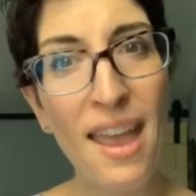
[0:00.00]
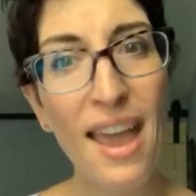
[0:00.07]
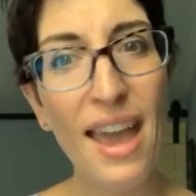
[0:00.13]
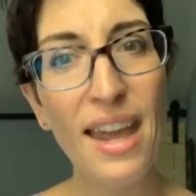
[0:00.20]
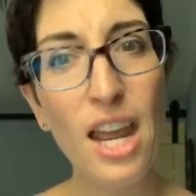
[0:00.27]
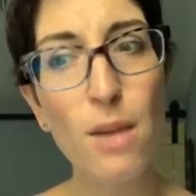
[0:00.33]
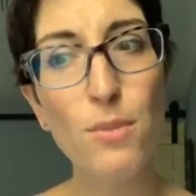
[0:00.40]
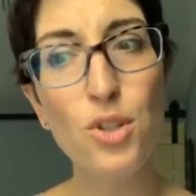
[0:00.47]

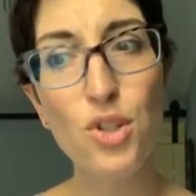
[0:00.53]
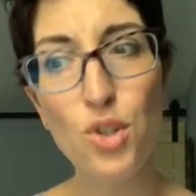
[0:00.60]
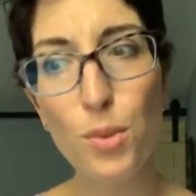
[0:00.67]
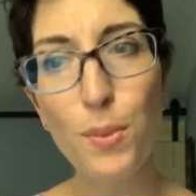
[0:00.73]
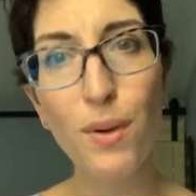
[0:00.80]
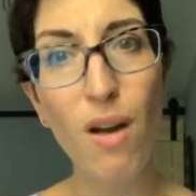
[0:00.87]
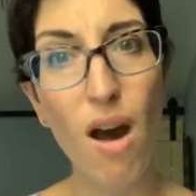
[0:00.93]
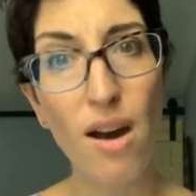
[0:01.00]
And I'm
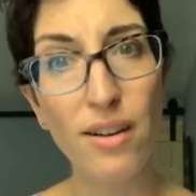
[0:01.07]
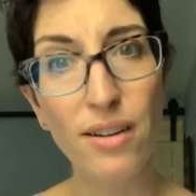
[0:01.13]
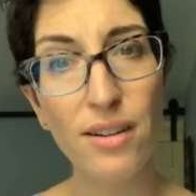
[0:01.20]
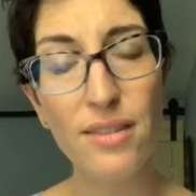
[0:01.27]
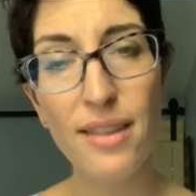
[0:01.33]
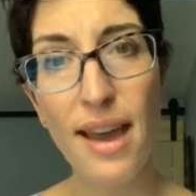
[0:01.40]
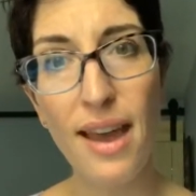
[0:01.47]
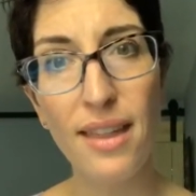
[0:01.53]
super
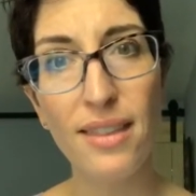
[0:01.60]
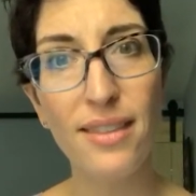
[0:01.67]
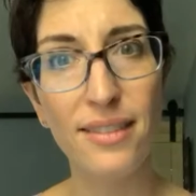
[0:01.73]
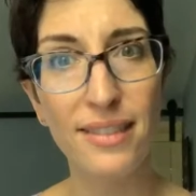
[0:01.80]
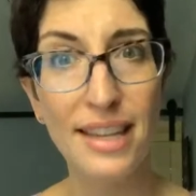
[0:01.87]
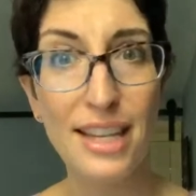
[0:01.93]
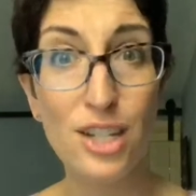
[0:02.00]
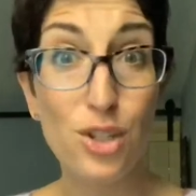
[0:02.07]
honored that
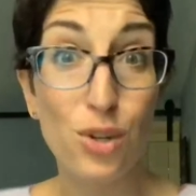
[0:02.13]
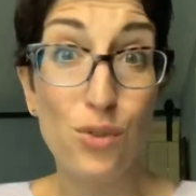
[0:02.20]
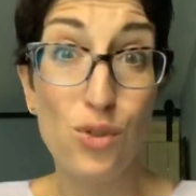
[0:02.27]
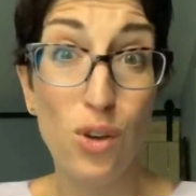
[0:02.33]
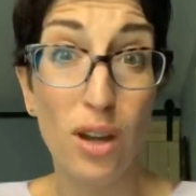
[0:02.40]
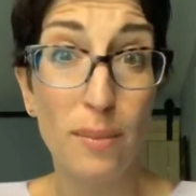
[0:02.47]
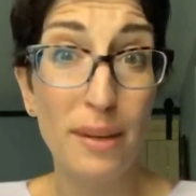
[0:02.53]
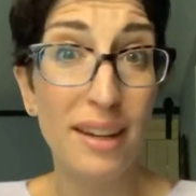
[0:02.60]
the ladies who
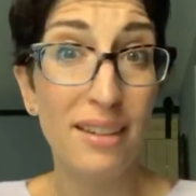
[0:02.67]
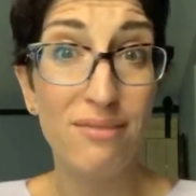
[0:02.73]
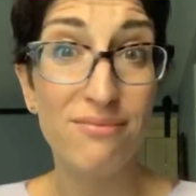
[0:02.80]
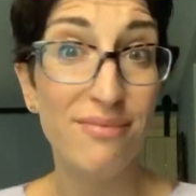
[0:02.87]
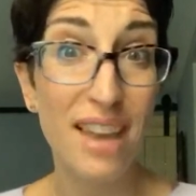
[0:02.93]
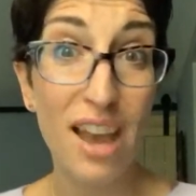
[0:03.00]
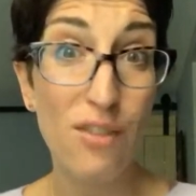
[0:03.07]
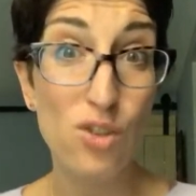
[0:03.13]
joined me
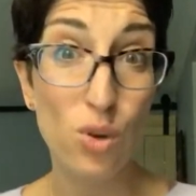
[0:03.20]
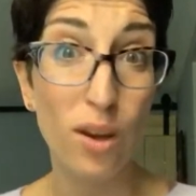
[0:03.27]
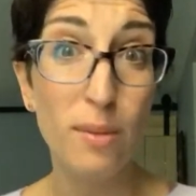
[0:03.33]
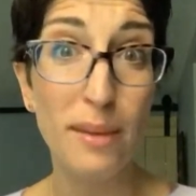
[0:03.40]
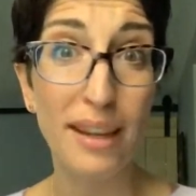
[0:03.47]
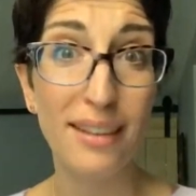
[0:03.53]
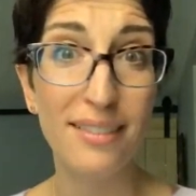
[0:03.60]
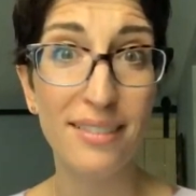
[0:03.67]
have
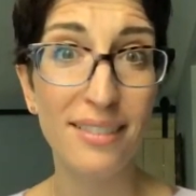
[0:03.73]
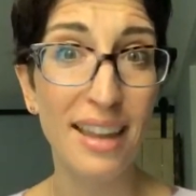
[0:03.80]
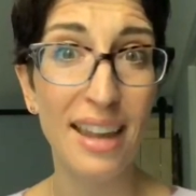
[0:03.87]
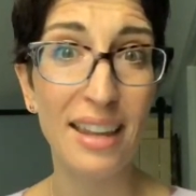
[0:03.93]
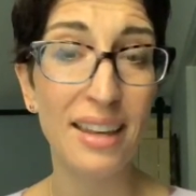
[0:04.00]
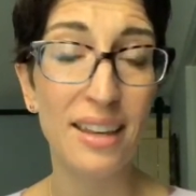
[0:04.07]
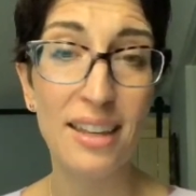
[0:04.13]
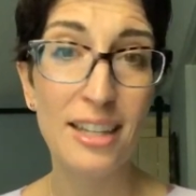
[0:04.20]
joined me.
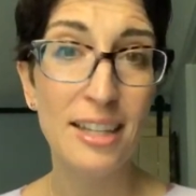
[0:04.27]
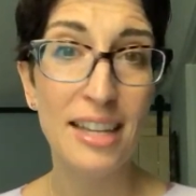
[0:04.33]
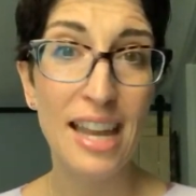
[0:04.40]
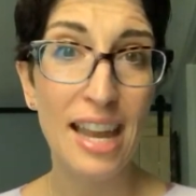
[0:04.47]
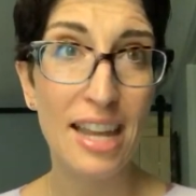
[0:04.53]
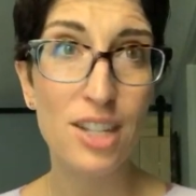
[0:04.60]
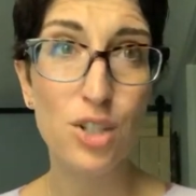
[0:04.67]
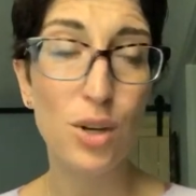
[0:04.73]
Like,
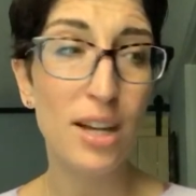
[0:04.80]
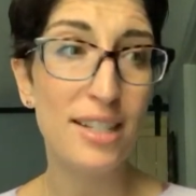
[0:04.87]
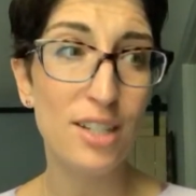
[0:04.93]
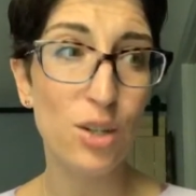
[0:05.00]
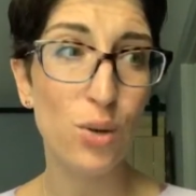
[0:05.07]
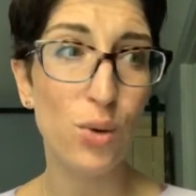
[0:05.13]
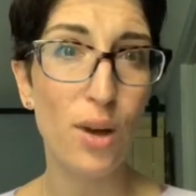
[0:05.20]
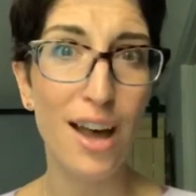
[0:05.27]
it's
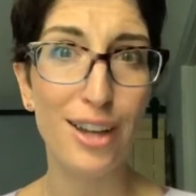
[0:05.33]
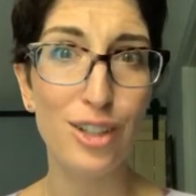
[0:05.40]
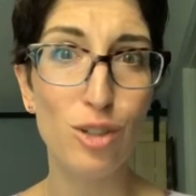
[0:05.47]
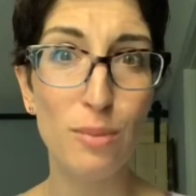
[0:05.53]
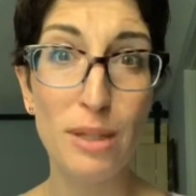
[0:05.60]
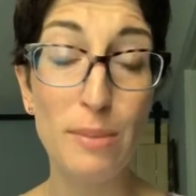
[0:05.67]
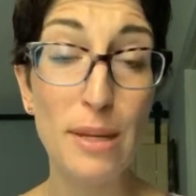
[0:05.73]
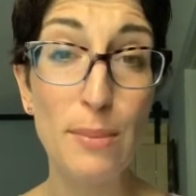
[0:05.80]
crazy cool how
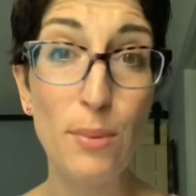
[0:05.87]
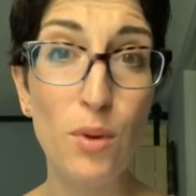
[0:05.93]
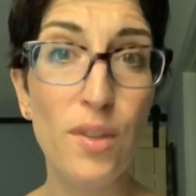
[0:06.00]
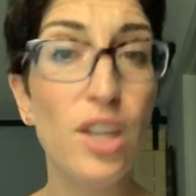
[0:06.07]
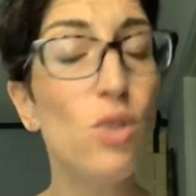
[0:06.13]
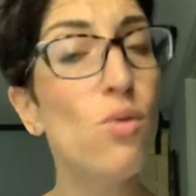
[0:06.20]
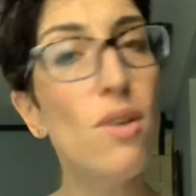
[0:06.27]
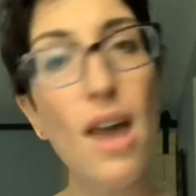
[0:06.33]
you meet people
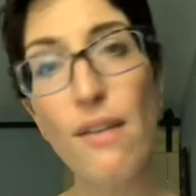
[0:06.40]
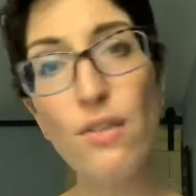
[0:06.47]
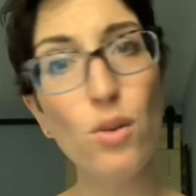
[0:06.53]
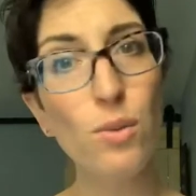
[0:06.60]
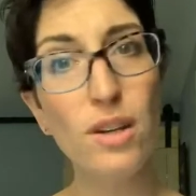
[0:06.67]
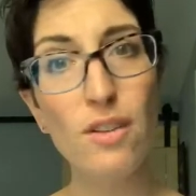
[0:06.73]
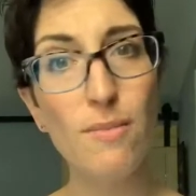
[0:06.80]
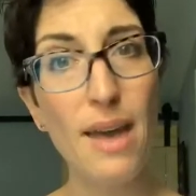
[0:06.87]
that you
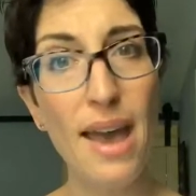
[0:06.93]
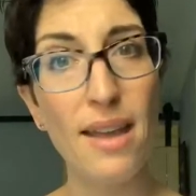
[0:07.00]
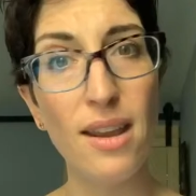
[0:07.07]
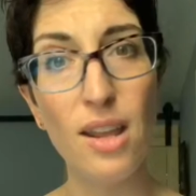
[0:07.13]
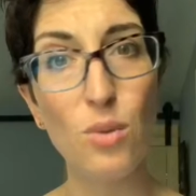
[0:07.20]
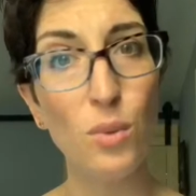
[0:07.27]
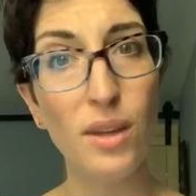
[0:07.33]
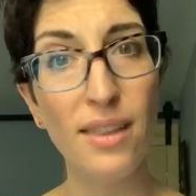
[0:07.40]
never would have
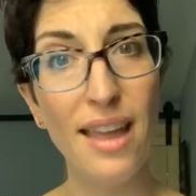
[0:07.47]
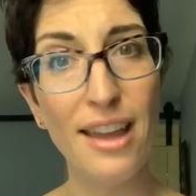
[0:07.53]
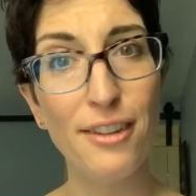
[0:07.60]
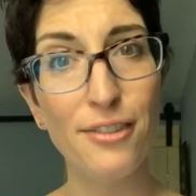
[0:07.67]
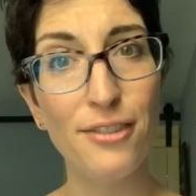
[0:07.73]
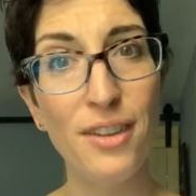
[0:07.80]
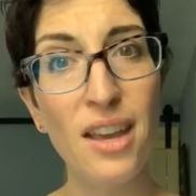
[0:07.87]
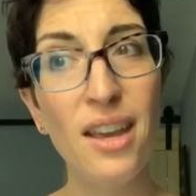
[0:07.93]
met in real
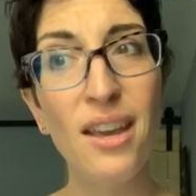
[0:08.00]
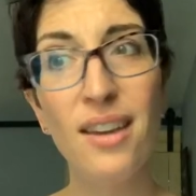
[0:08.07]
life.